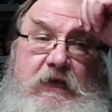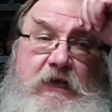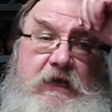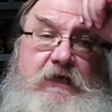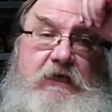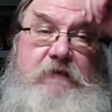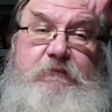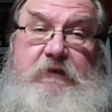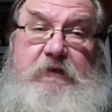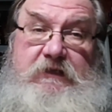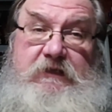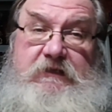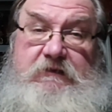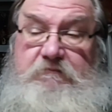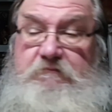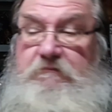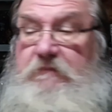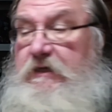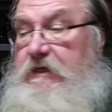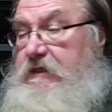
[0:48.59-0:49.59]
It's been
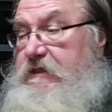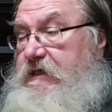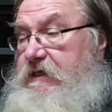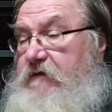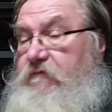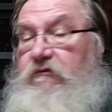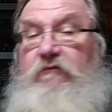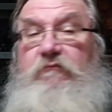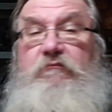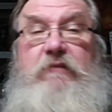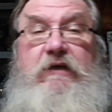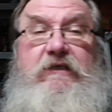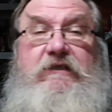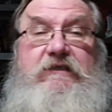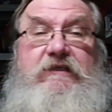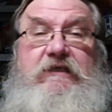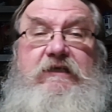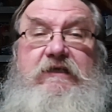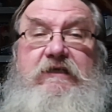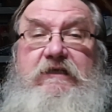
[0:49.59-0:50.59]
several
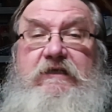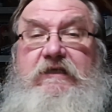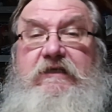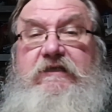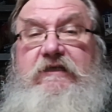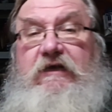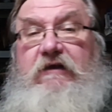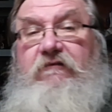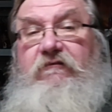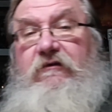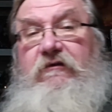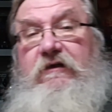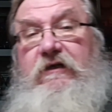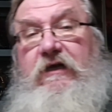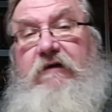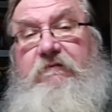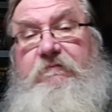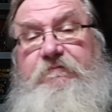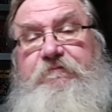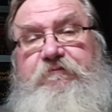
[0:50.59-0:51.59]
months since I've
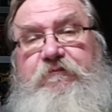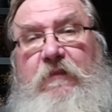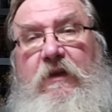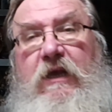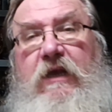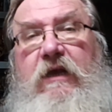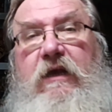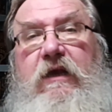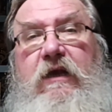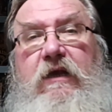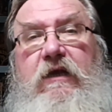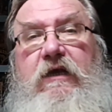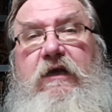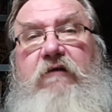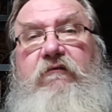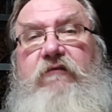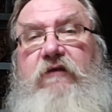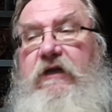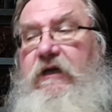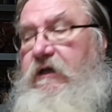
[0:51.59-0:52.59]

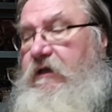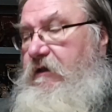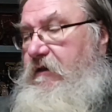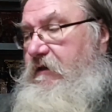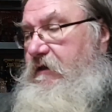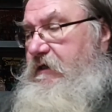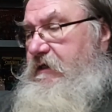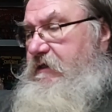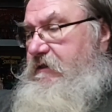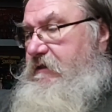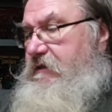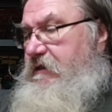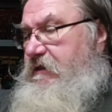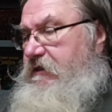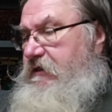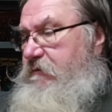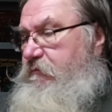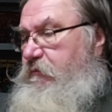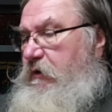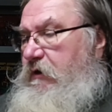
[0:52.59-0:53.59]
covered any of these, and this
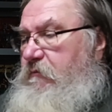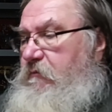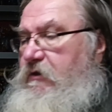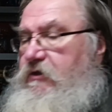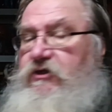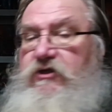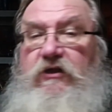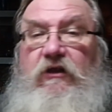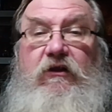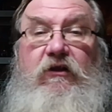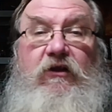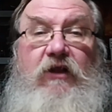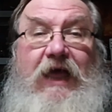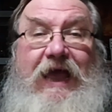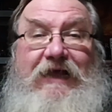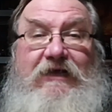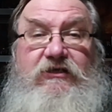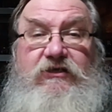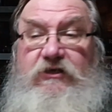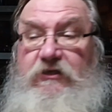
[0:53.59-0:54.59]
is pretty much the
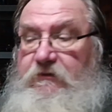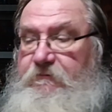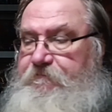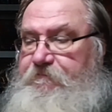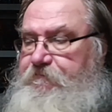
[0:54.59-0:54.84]
last